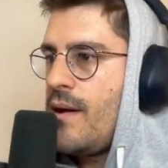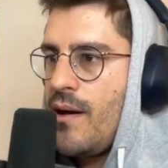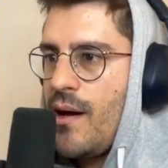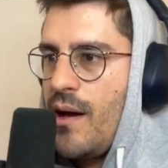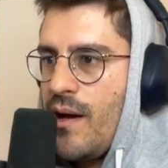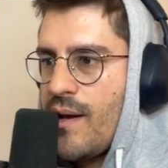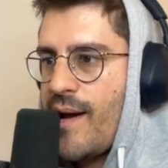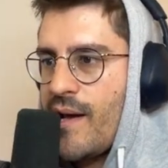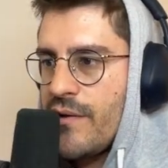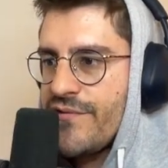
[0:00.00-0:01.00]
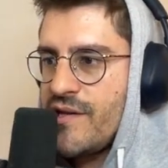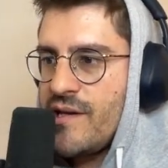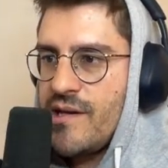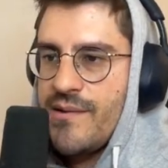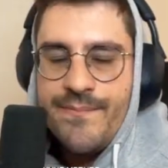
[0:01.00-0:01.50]
Kind of
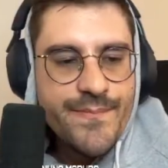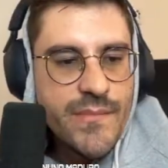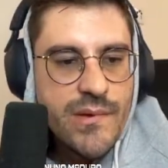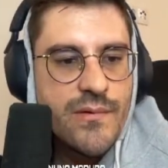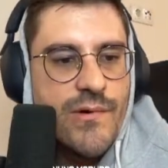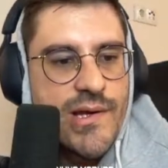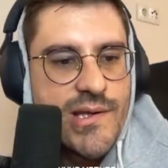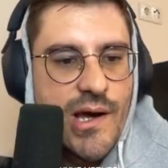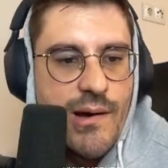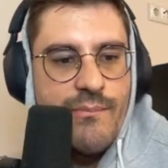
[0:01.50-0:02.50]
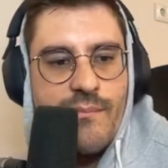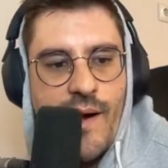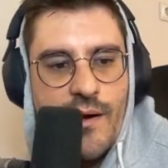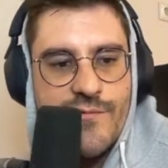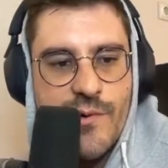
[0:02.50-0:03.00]
TDD. Right now I'm
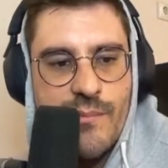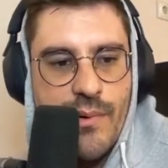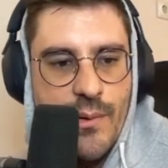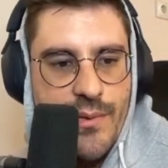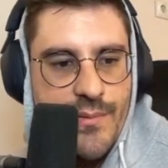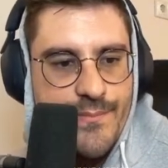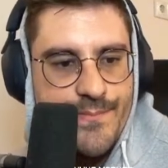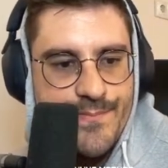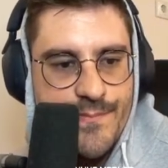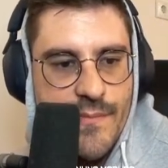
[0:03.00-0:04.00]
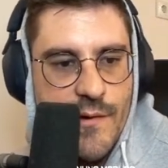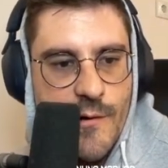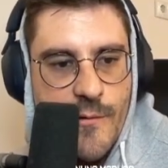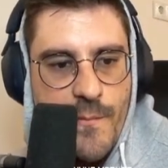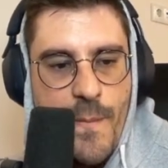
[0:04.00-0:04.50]
kind of doing both, you
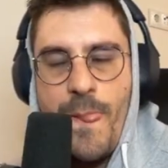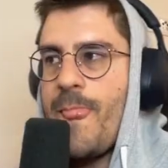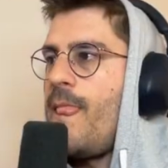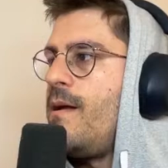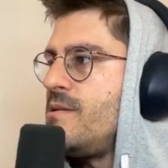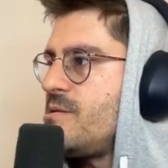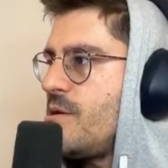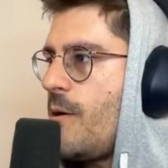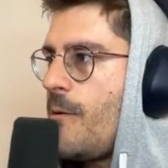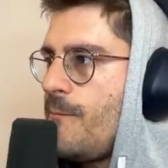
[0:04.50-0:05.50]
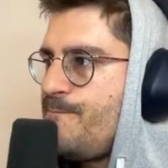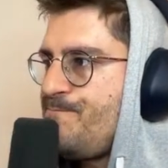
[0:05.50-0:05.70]
know? So...